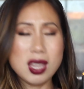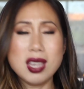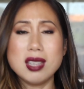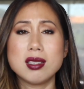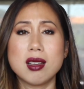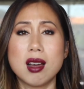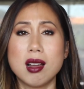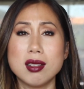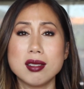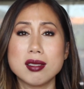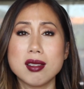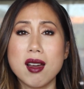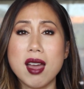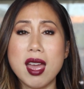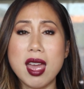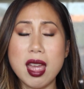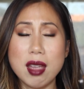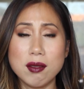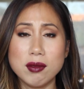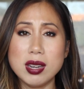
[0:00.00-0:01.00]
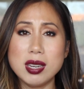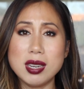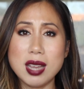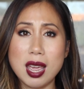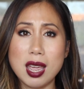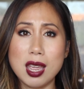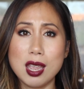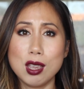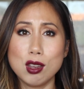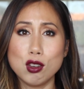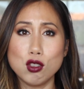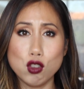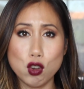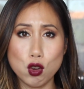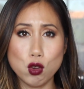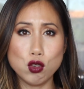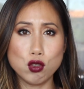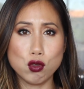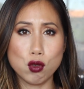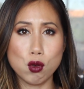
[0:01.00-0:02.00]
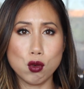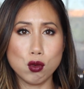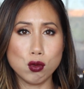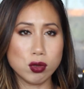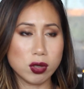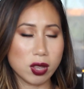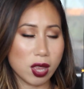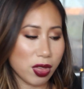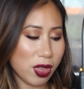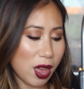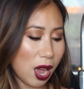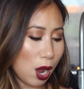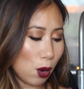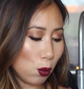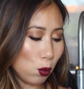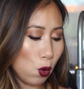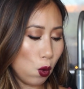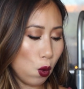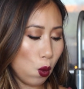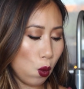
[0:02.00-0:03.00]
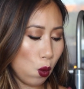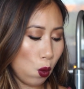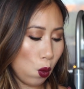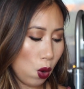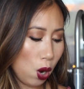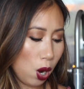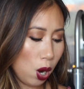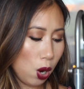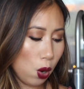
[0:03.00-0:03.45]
These colors are everyday neutrals that will